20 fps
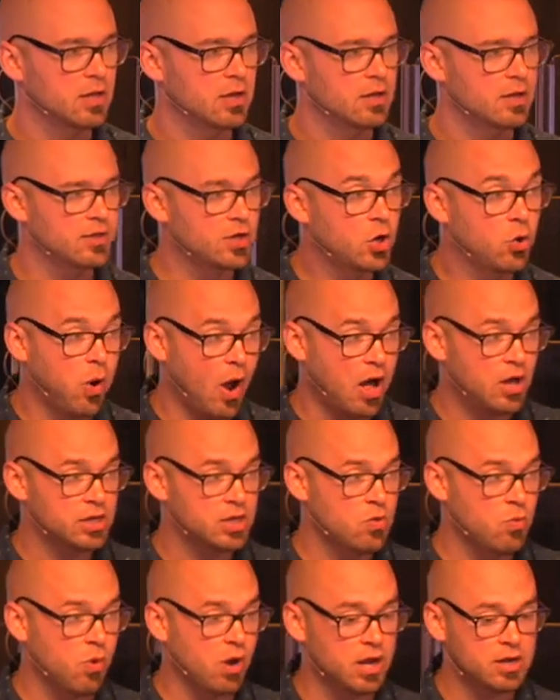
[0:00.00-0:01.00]
And the quality
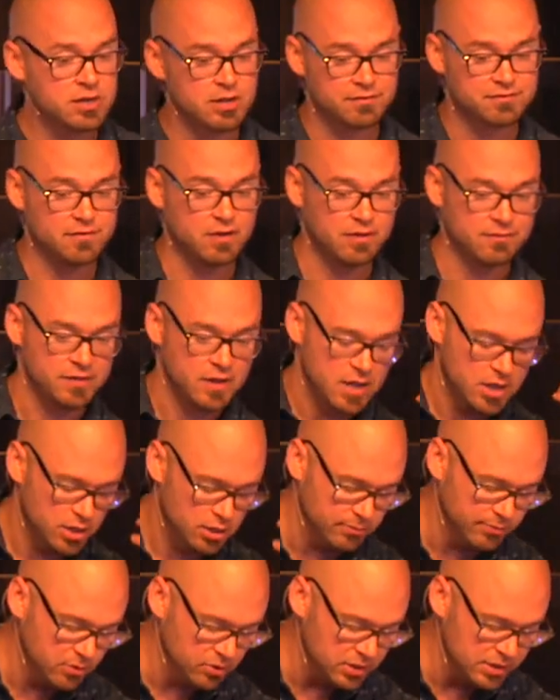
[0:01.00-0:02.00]
one of
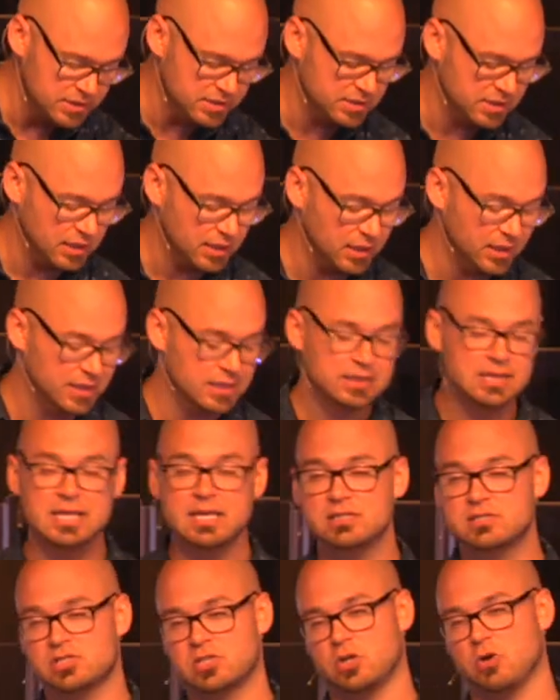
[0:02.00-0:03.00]
humility stinking, it
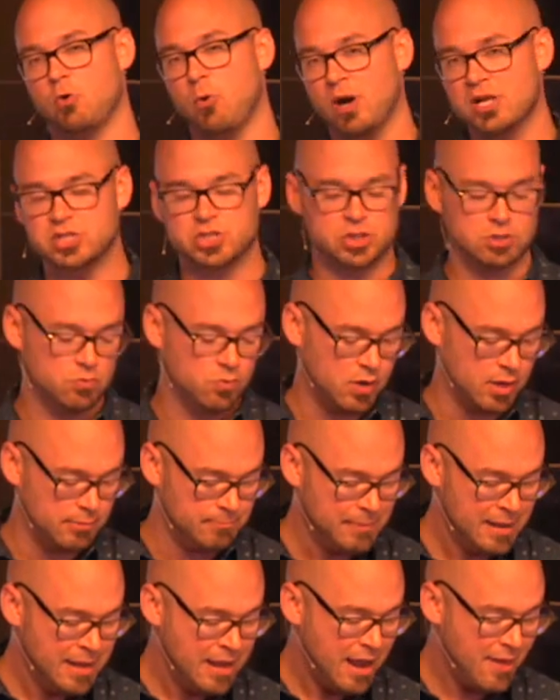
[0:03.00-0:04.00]
leads to question one,
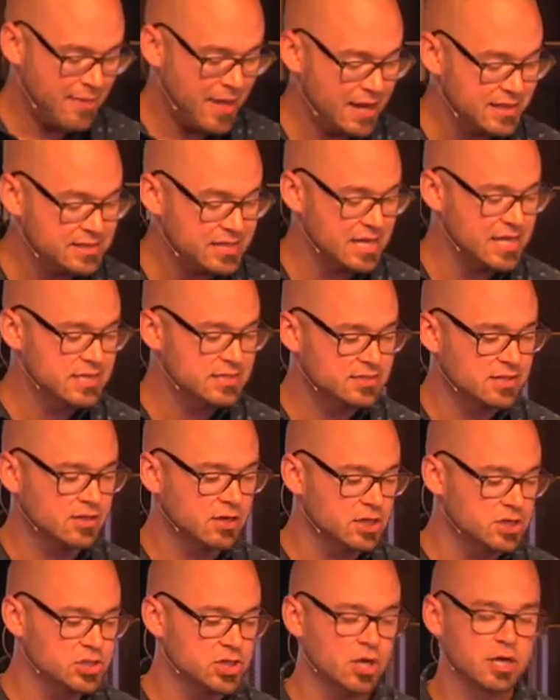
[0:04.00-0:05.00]
and that is there
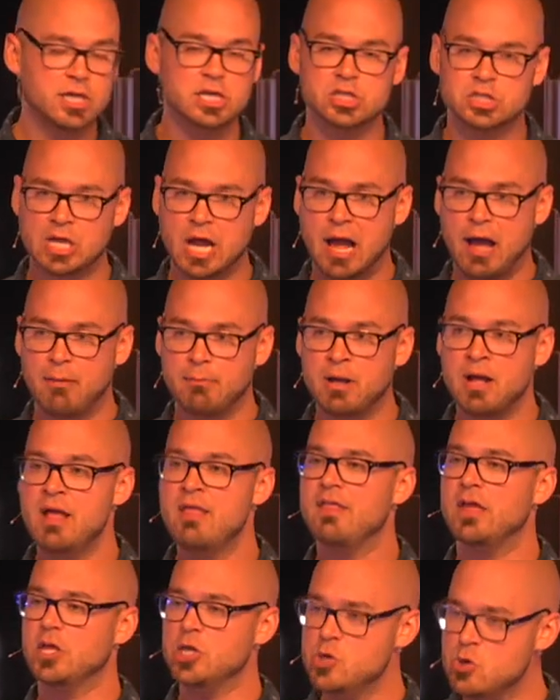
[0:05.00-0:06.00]
a dirty job
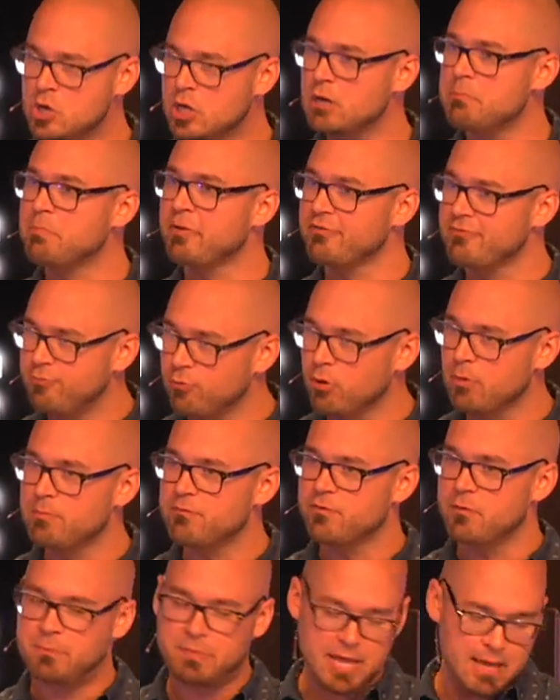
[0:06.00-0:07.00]
that you can perform
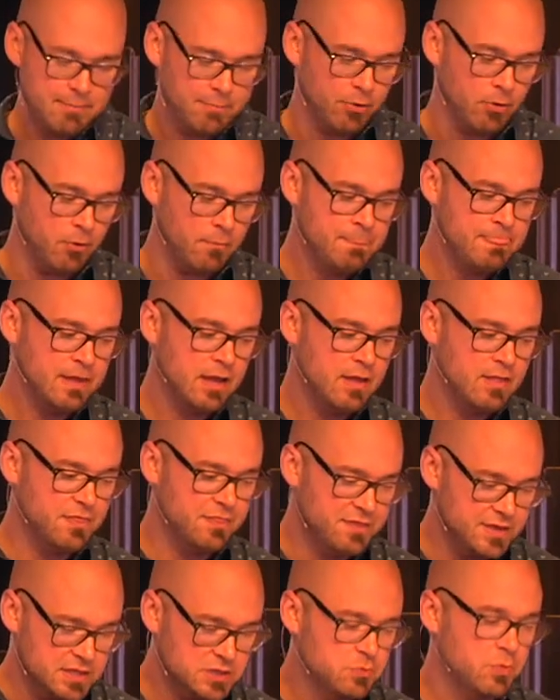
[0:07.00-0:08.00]
for people
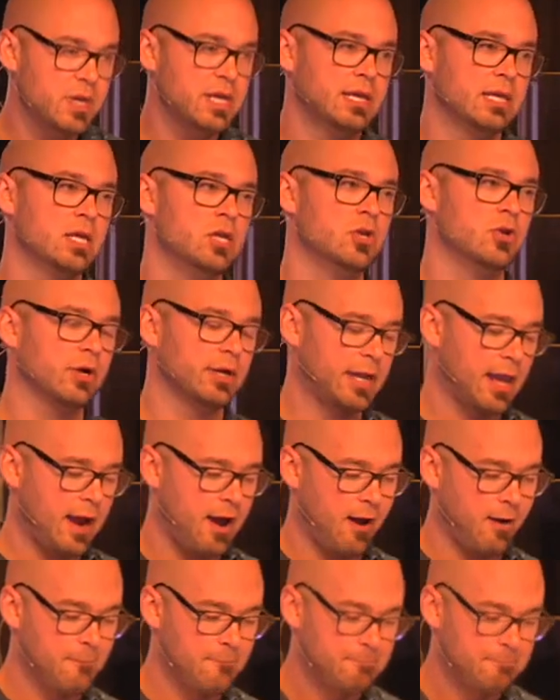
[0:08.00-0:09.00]
this week in your
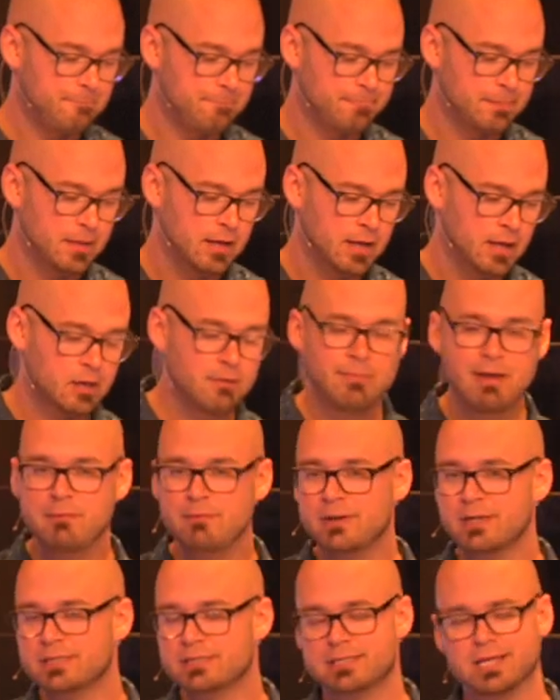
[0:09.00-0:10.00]
care.
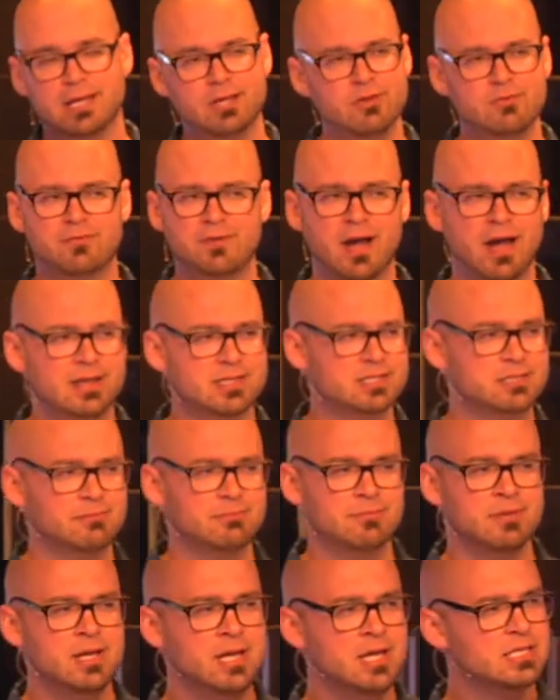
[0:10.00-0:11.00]
Maybe it's that you've got
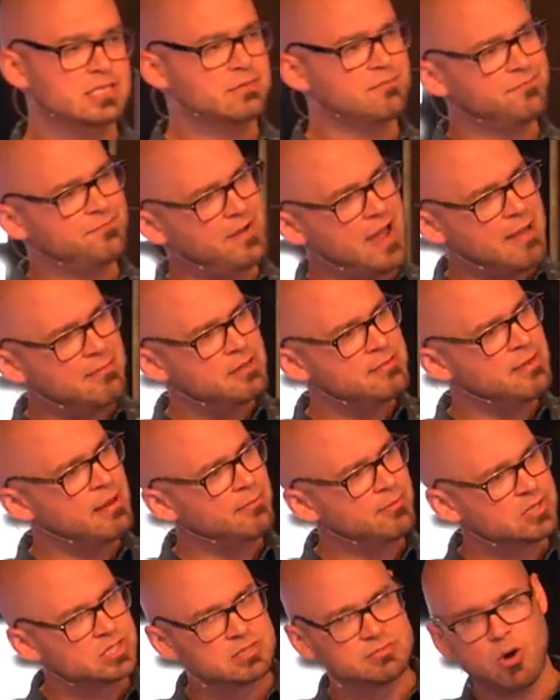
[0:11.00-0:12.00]
some family
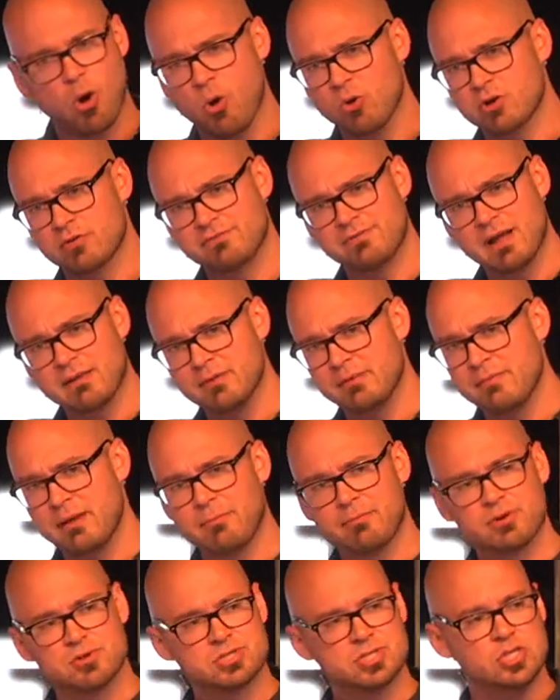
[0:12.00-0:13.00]
members, some older family
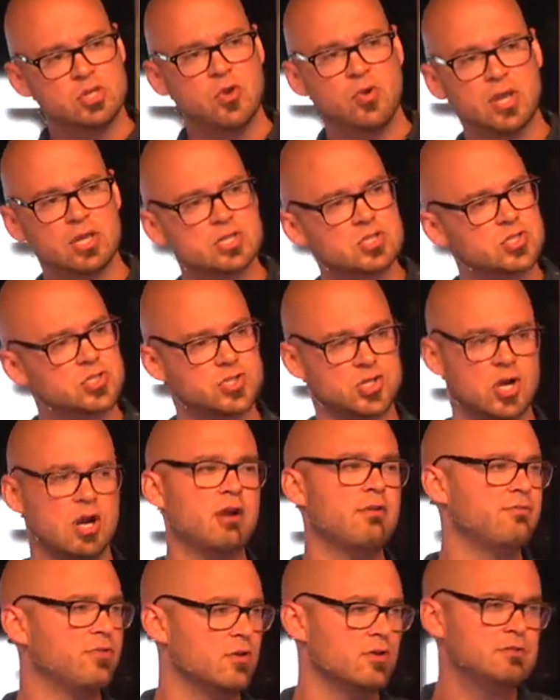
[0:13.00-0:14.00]
members, and you can
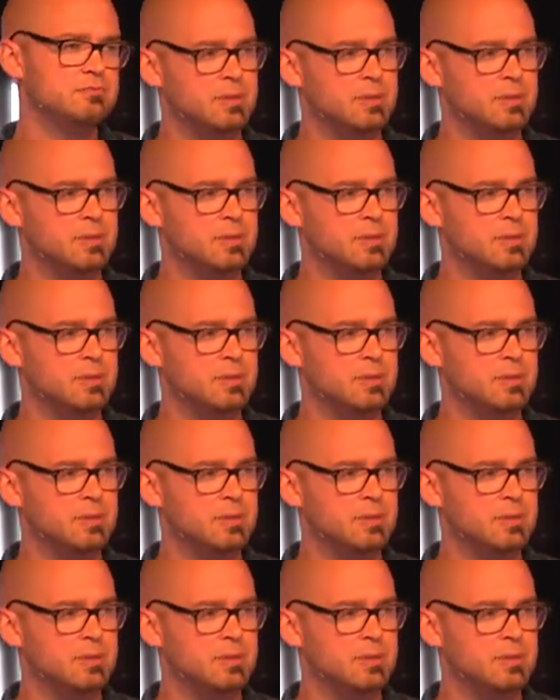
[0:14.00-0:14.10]
serve those